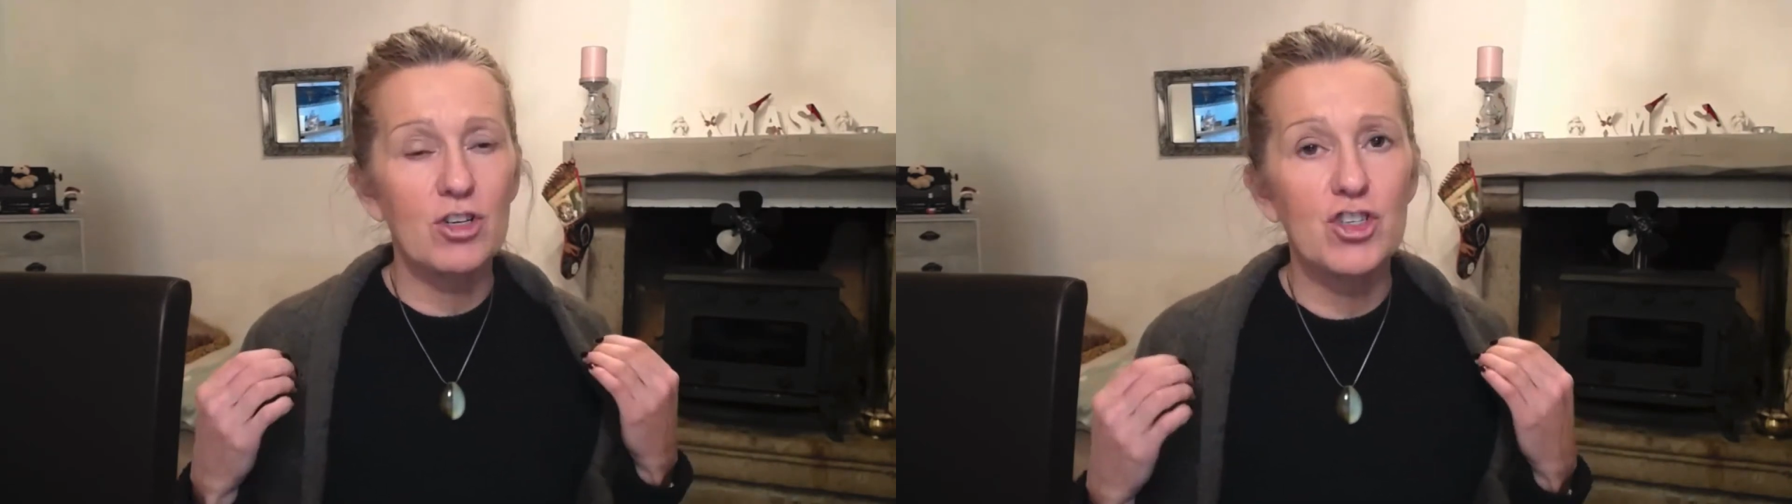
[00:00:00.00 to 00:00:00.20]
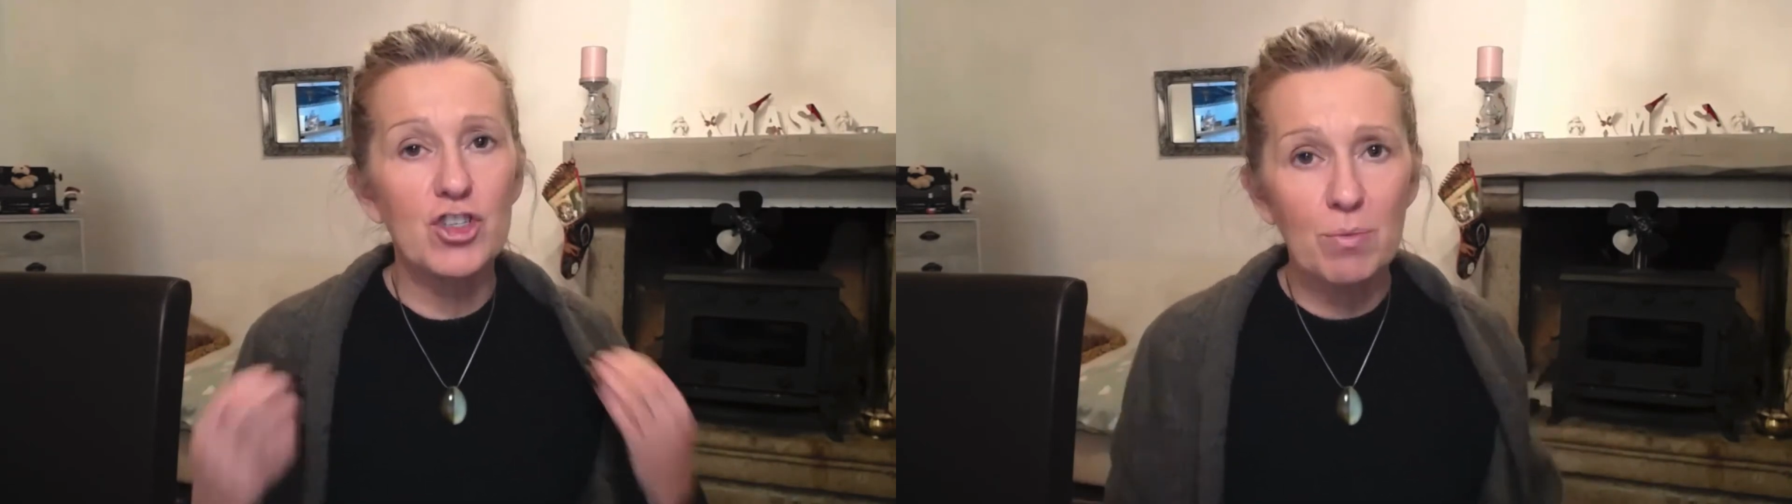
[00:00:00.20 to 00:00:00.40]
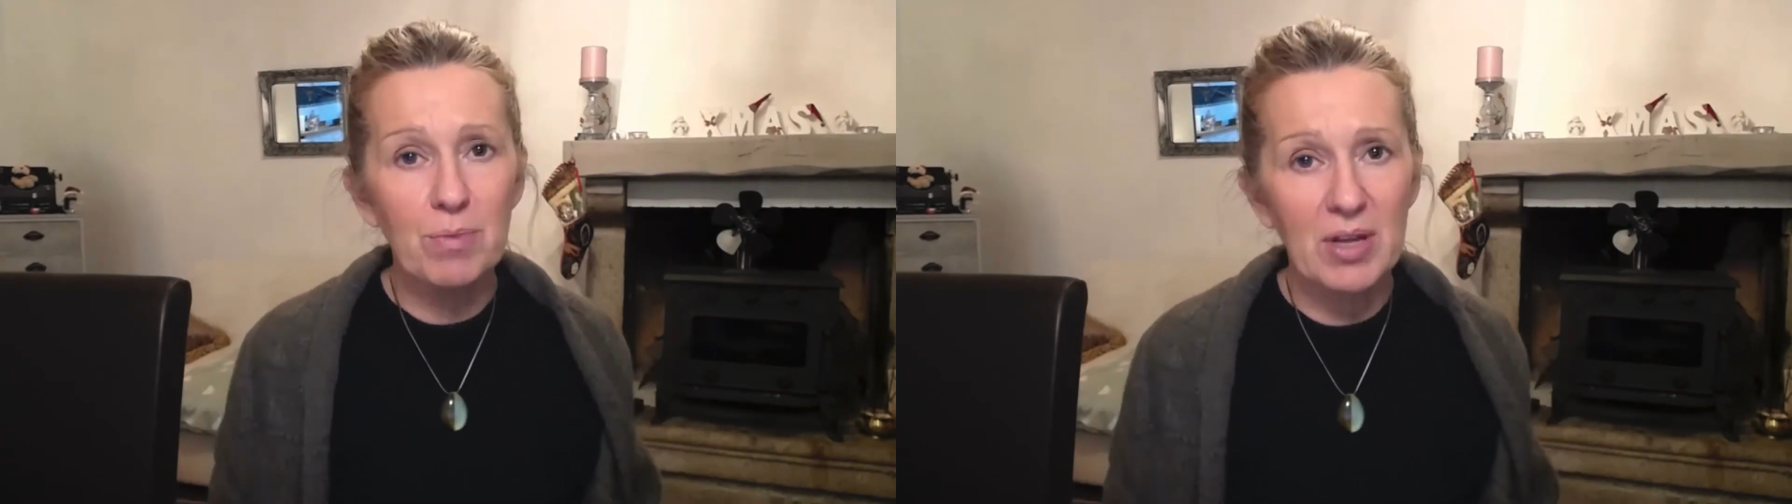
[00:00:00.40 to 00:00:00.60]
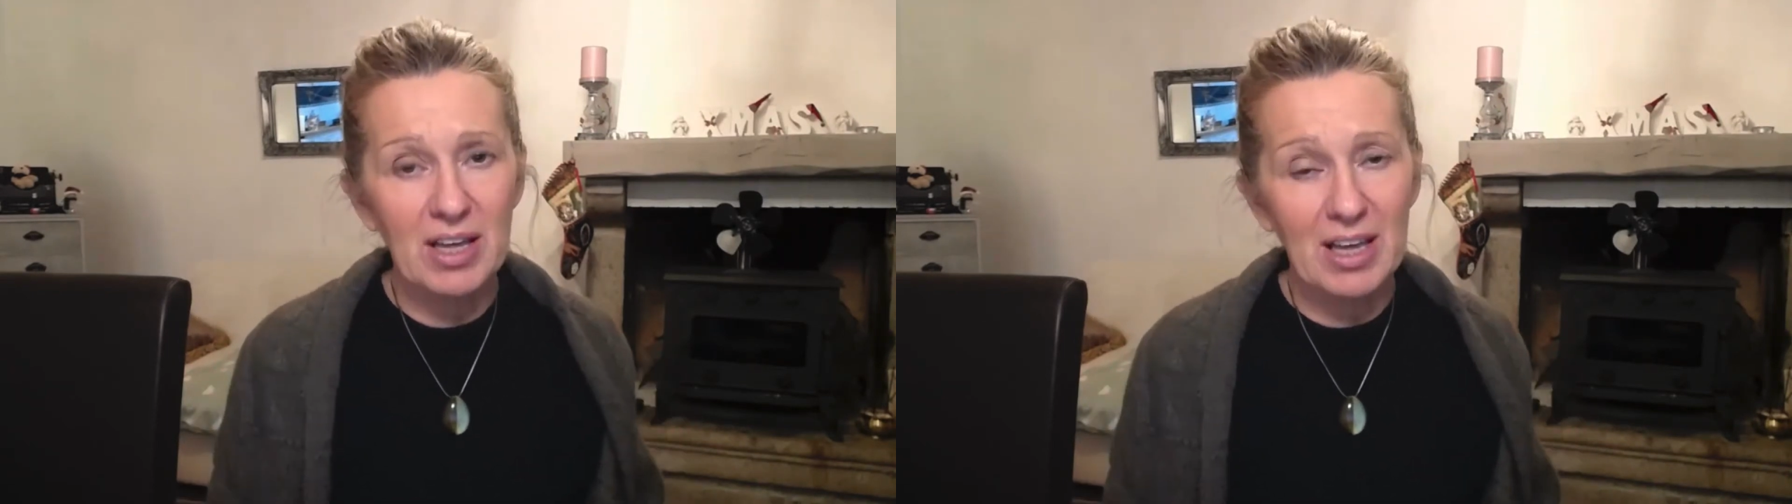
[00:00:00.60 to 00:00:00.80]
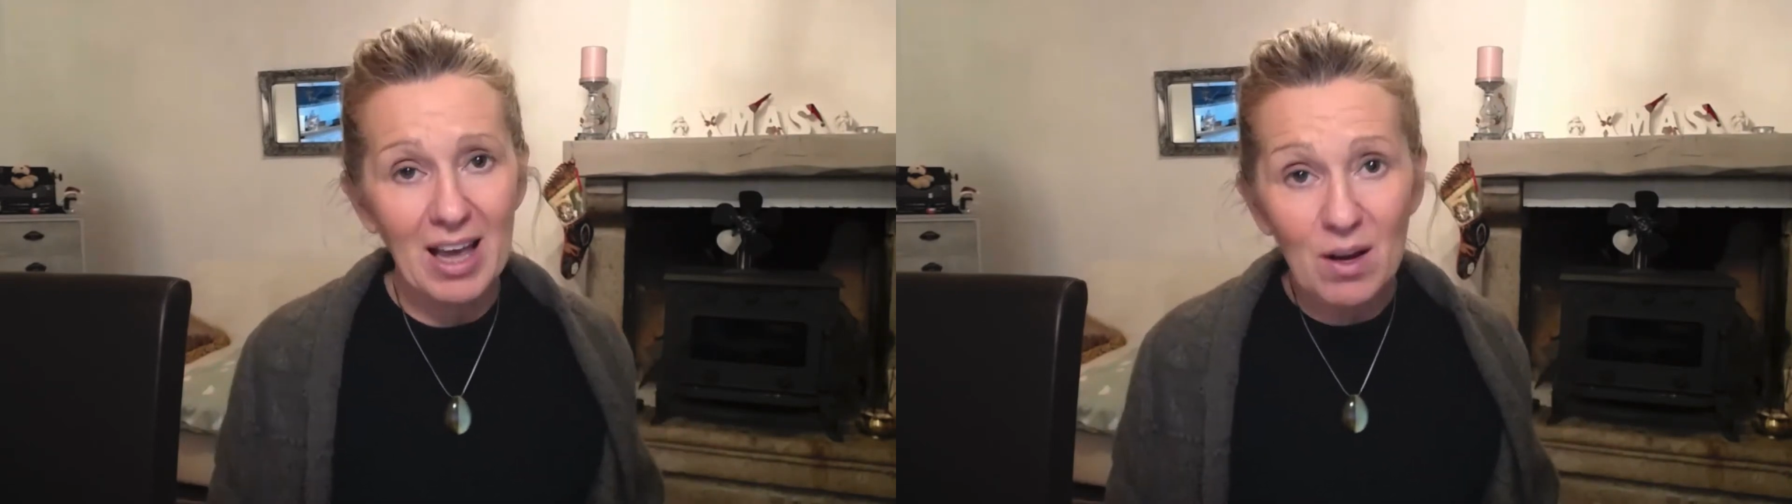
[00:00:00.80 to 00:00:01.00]

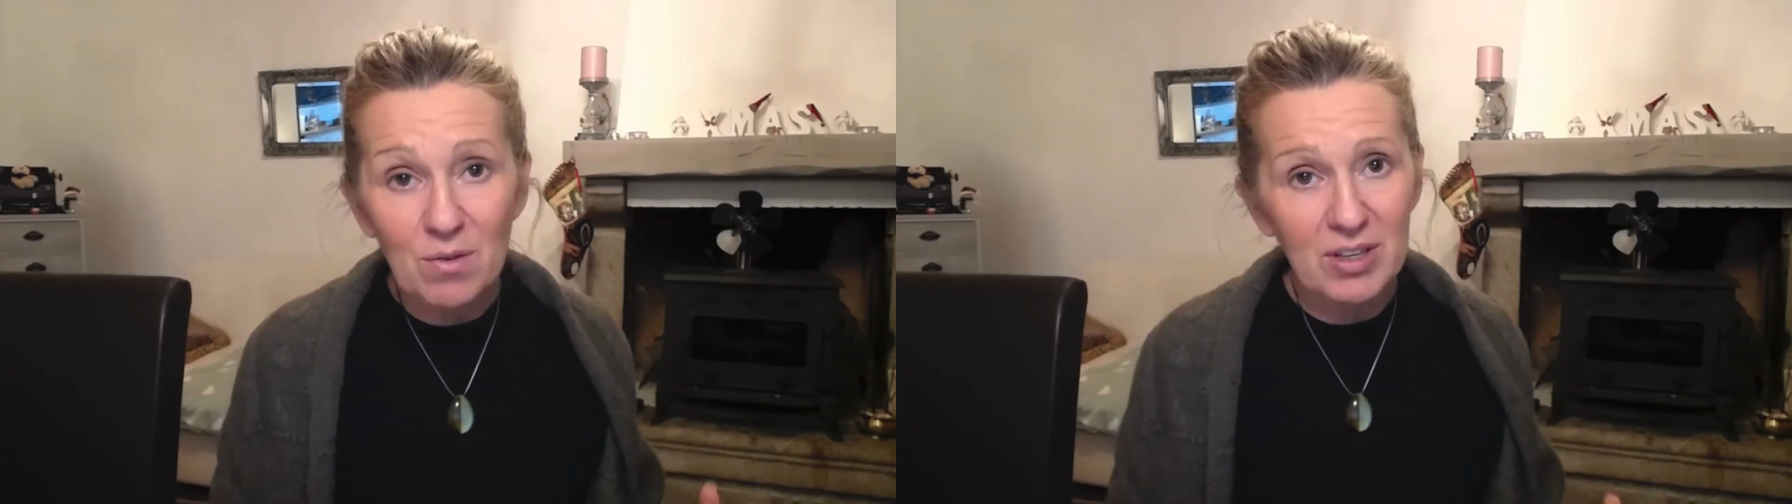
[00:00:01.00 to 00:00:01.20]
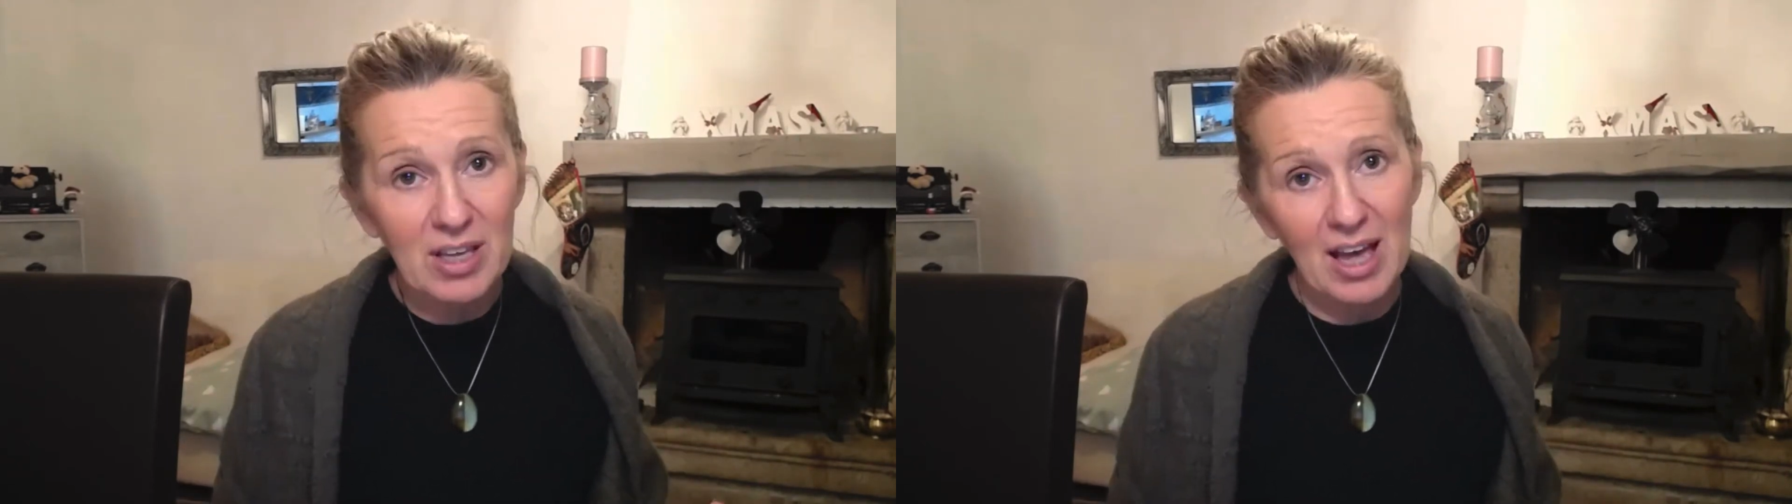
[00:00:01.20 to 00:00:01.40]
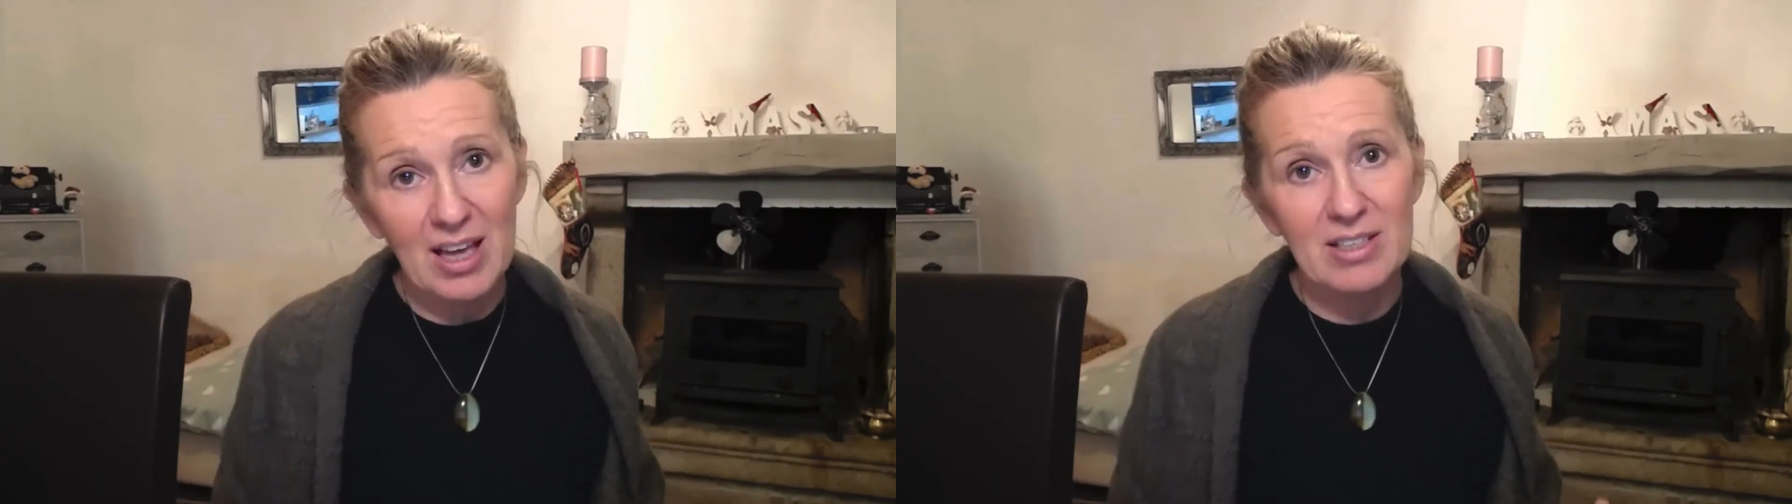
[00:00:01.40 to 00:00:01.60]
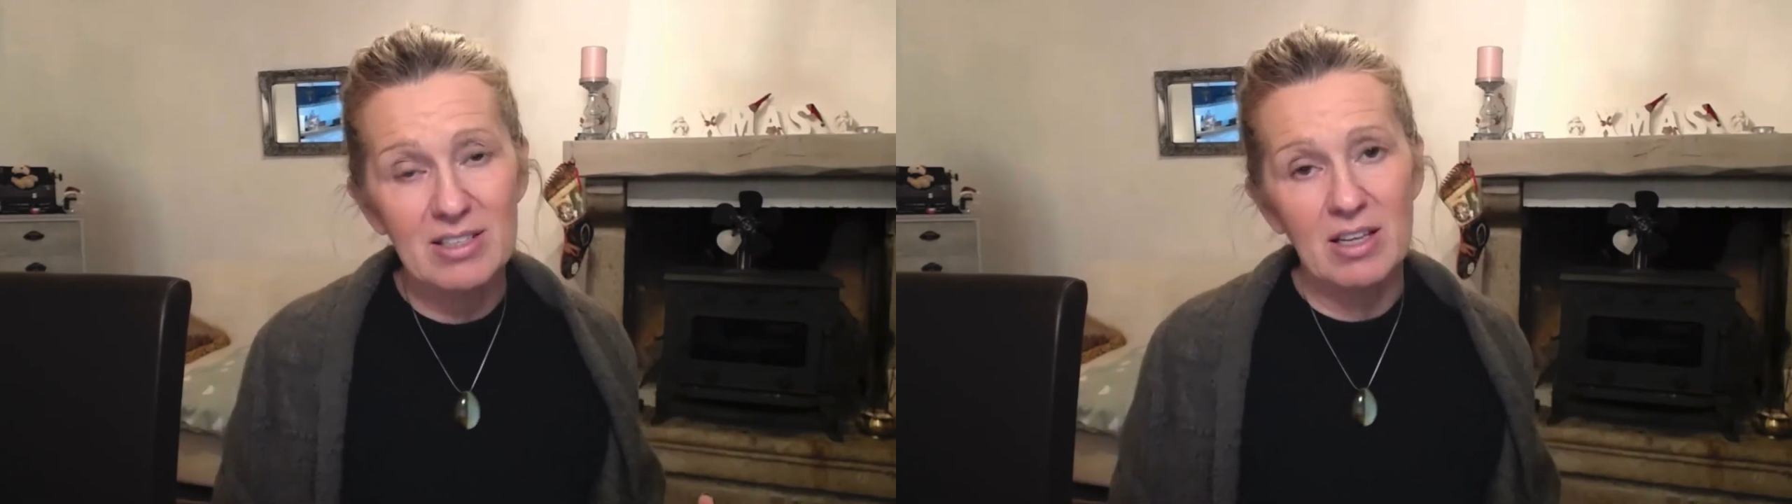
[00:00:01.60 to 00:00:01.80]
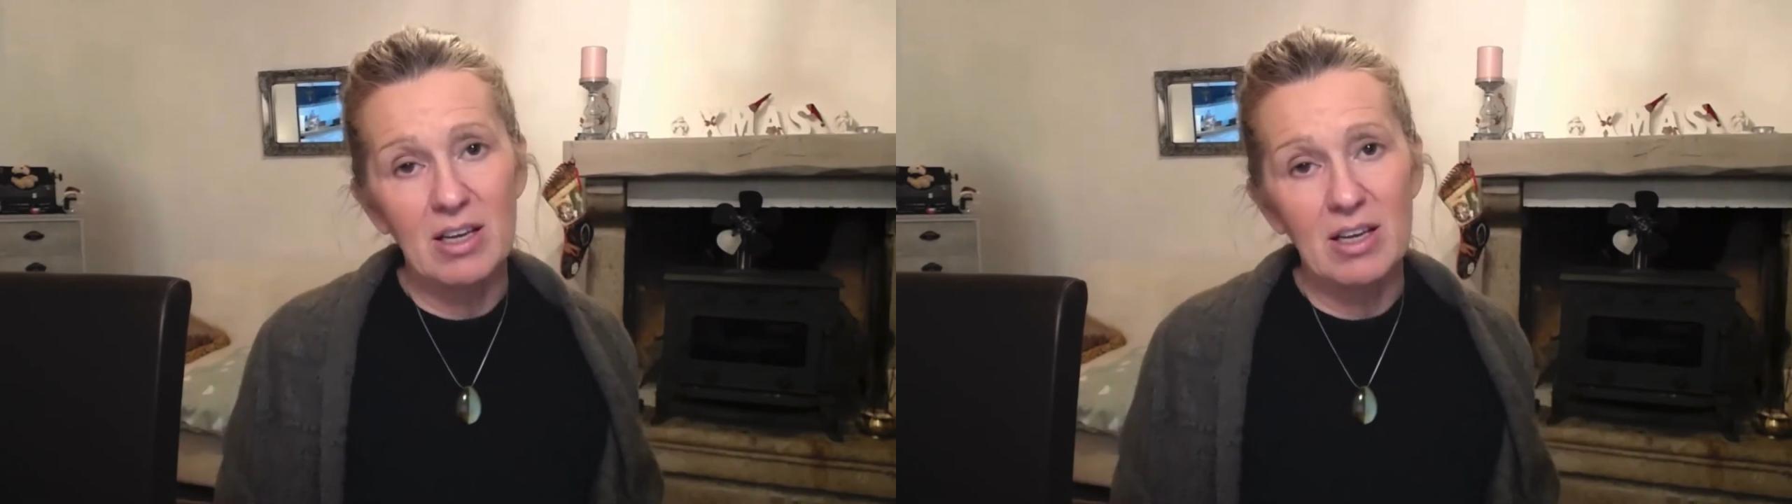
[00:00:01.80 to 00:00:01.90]
jumping out the gates